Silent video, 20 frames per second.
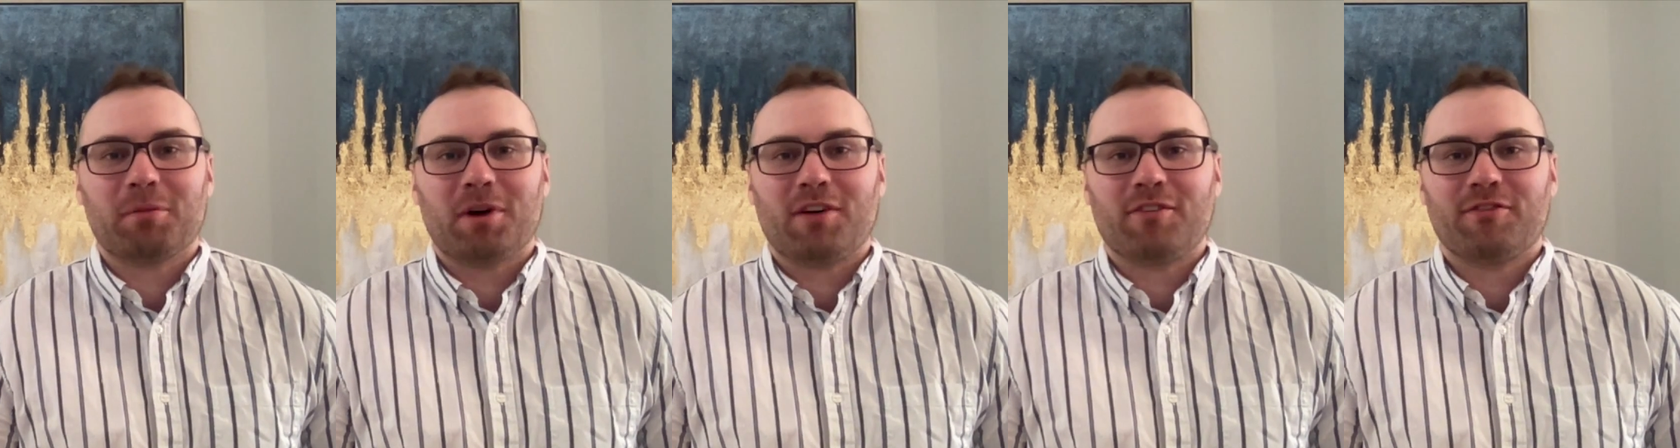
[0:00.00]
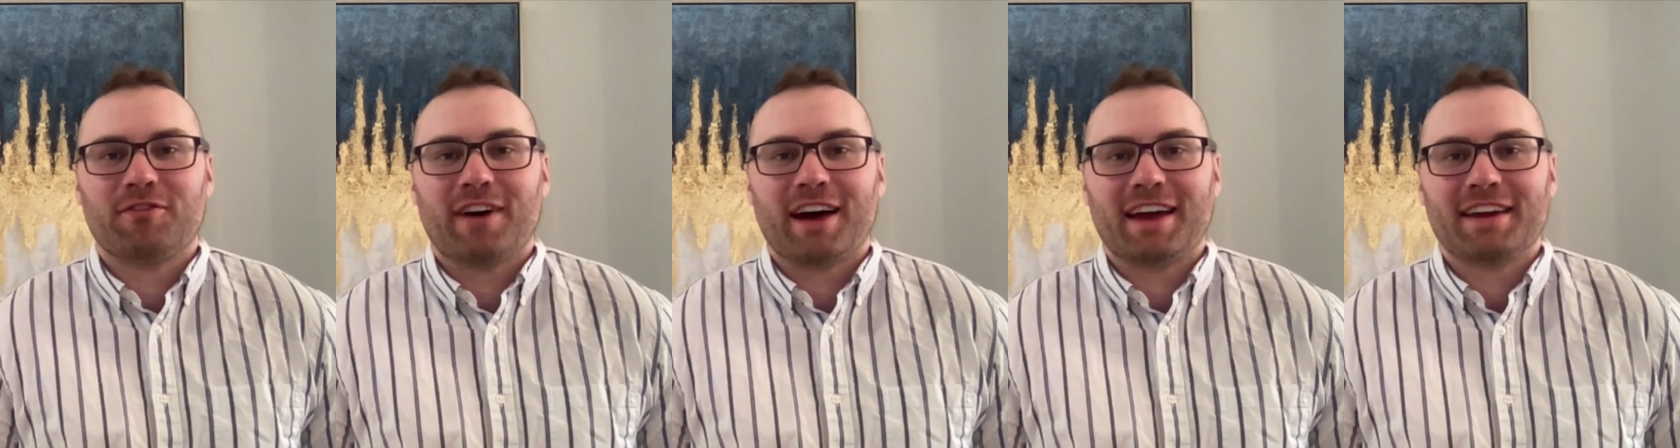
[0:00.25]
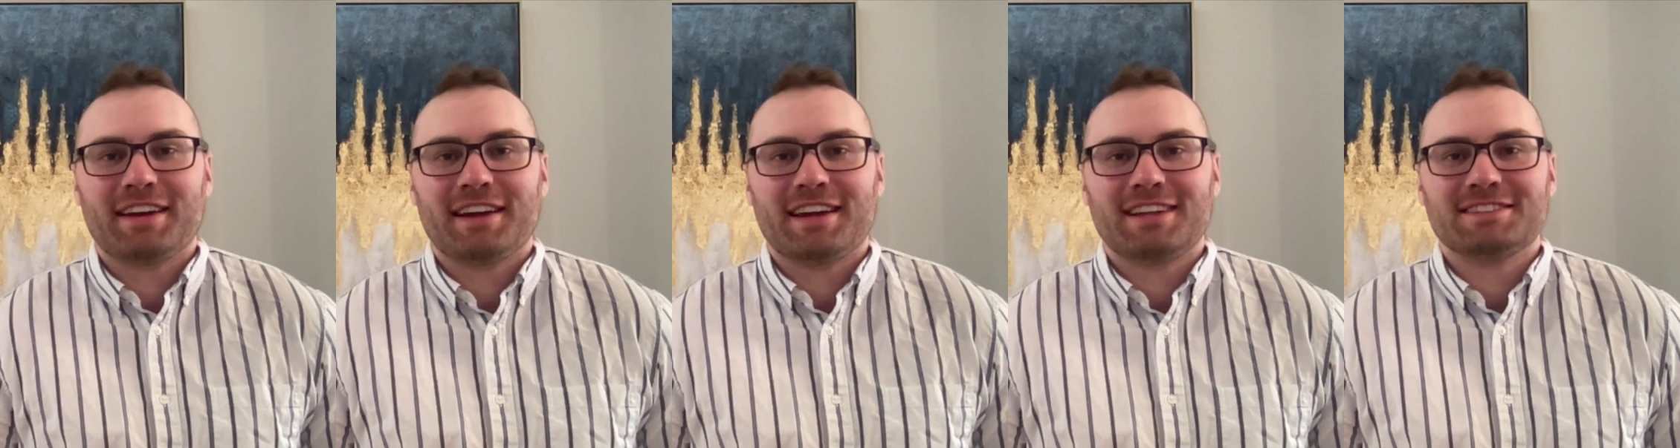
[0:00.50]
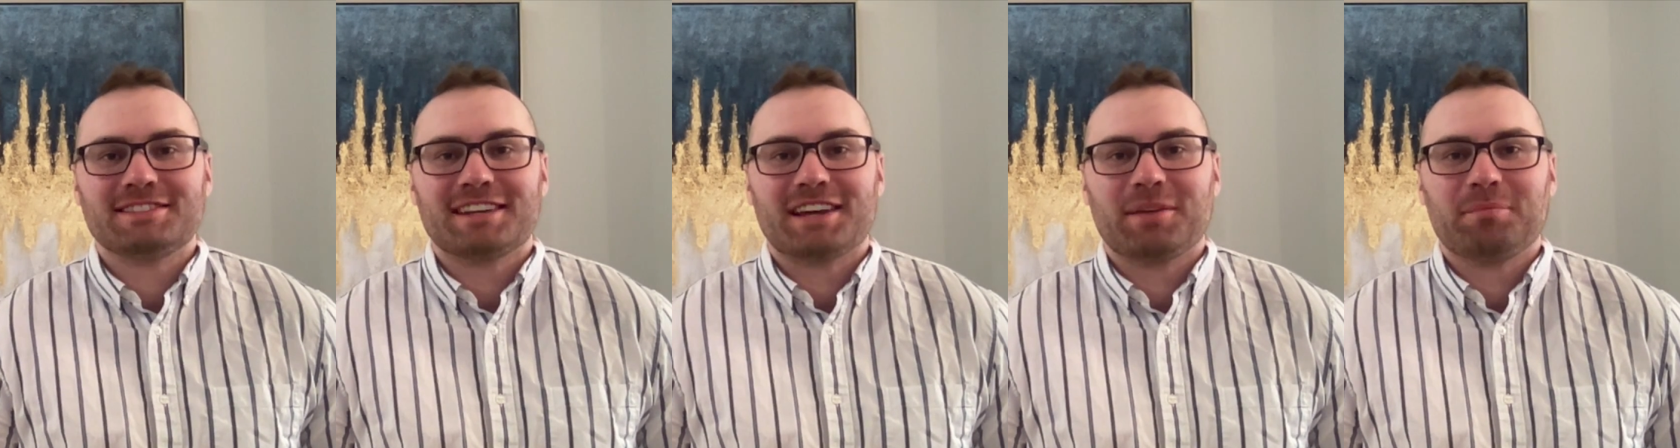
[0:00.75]
about
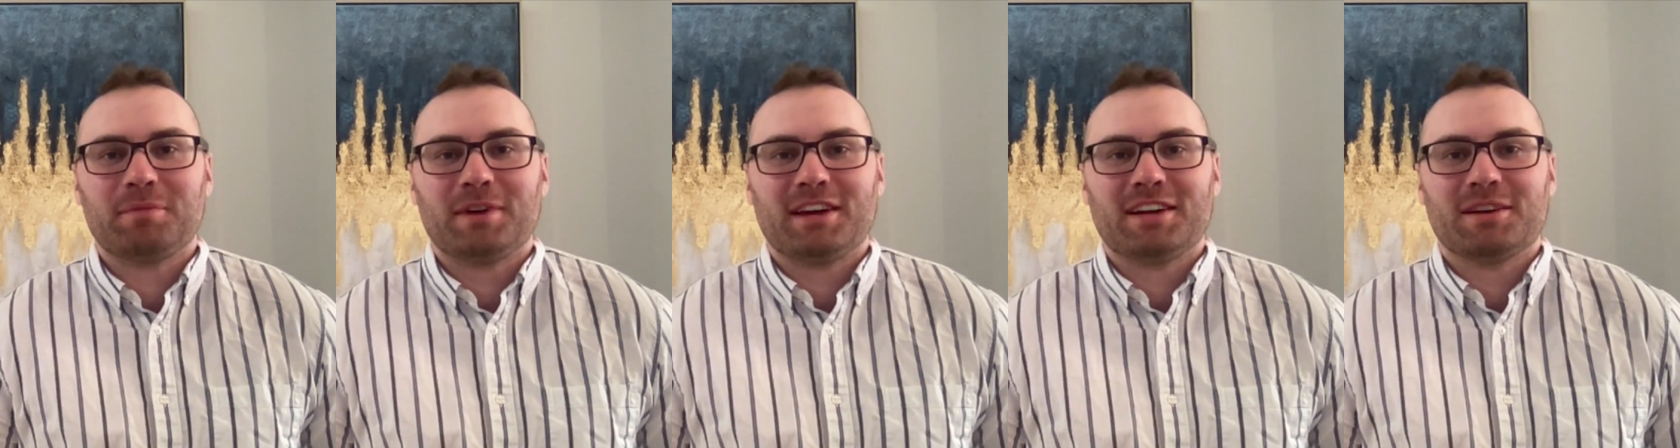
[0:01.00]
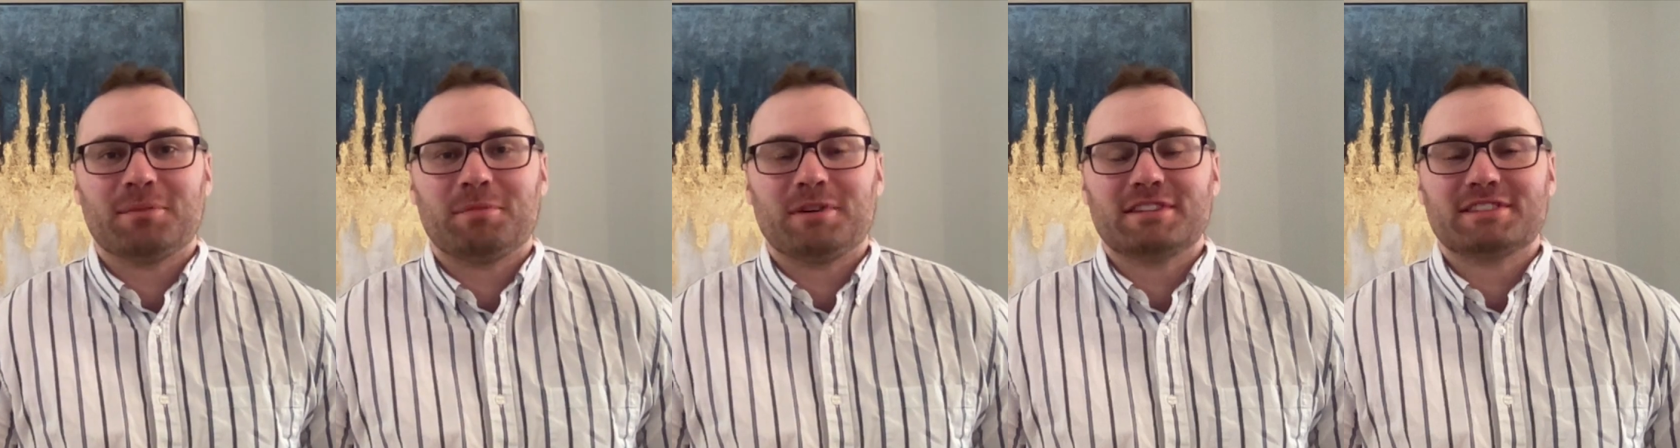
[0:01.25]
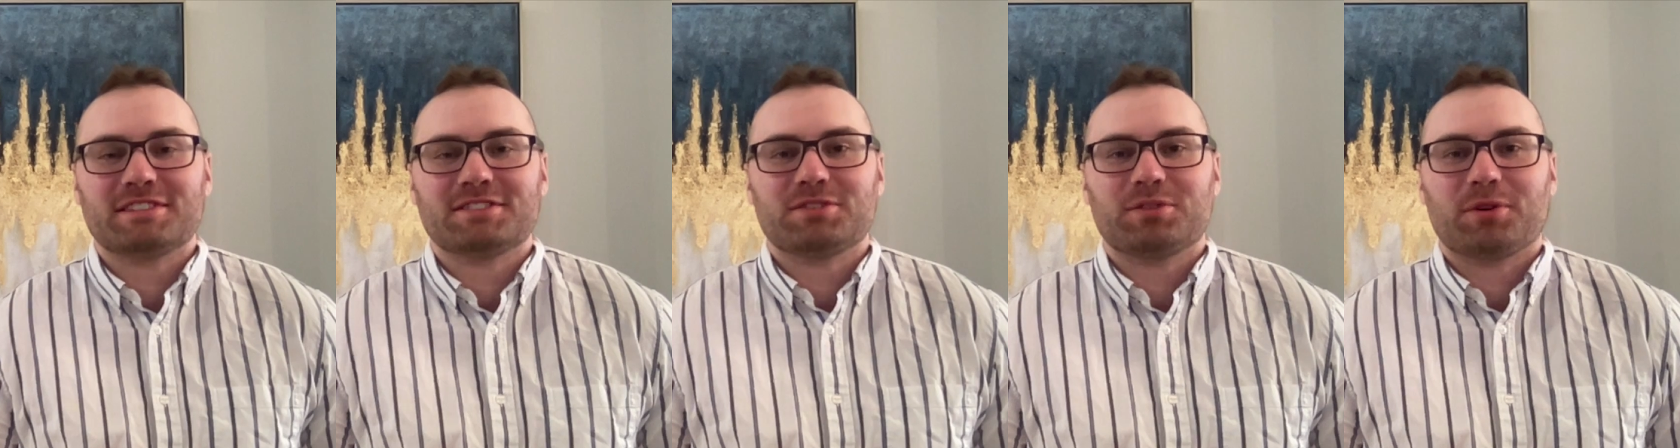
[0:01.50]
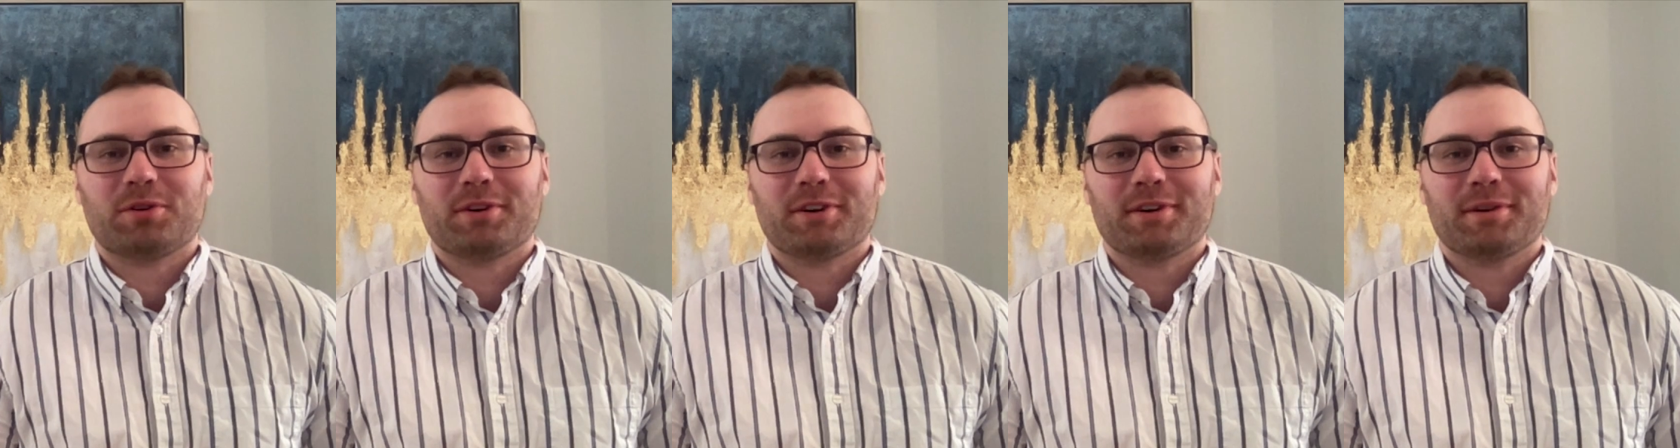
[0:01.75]
finance and being a business
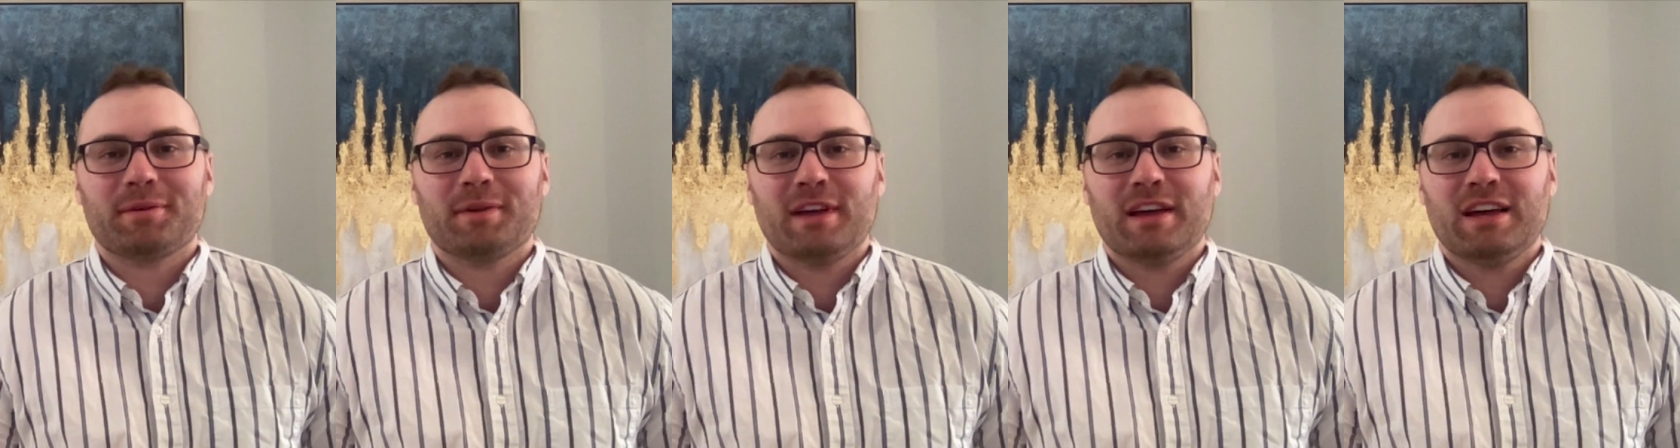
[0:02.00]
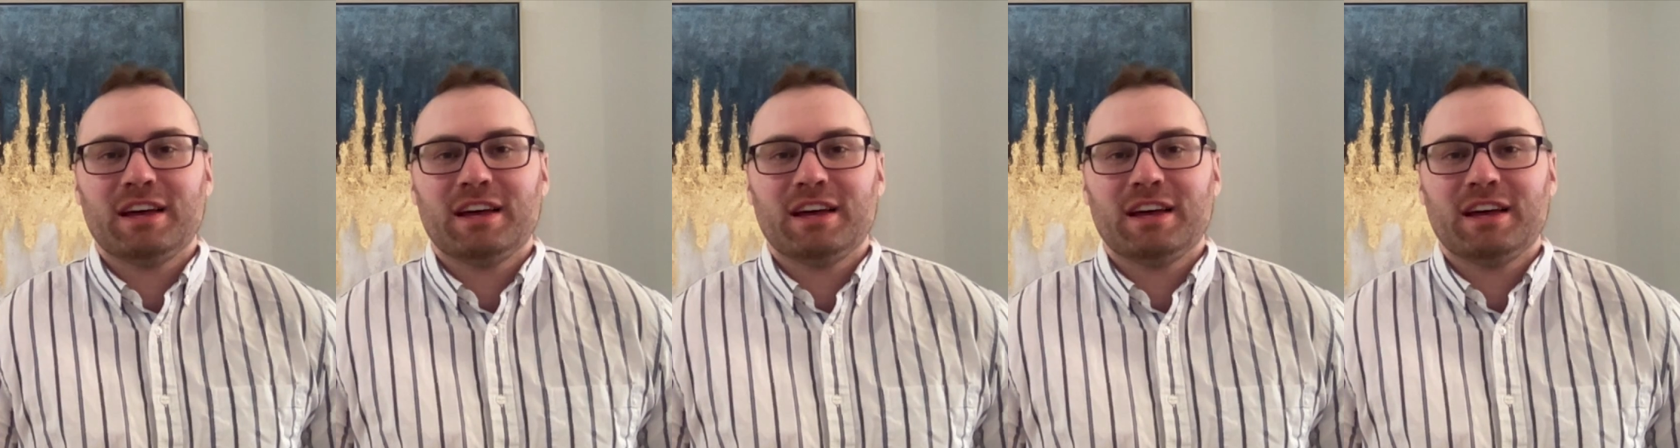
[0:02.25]
owner.